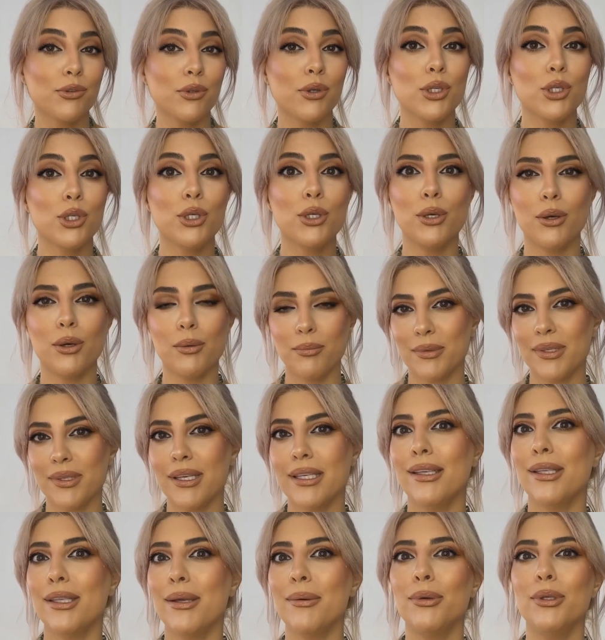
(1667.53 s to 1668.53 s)
girl,
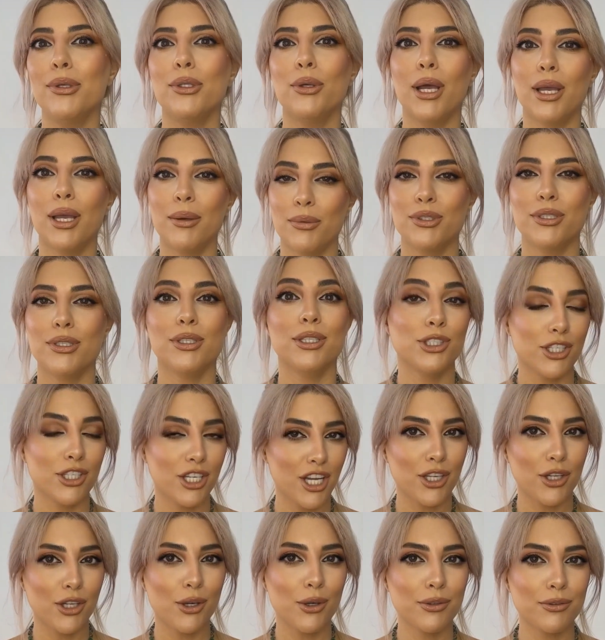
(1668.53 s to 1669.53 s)
please subscribe to the
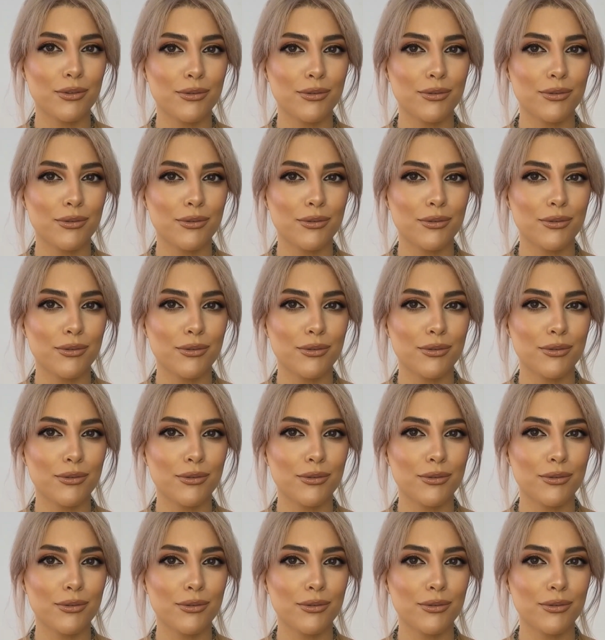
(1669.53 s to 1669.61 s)
channel,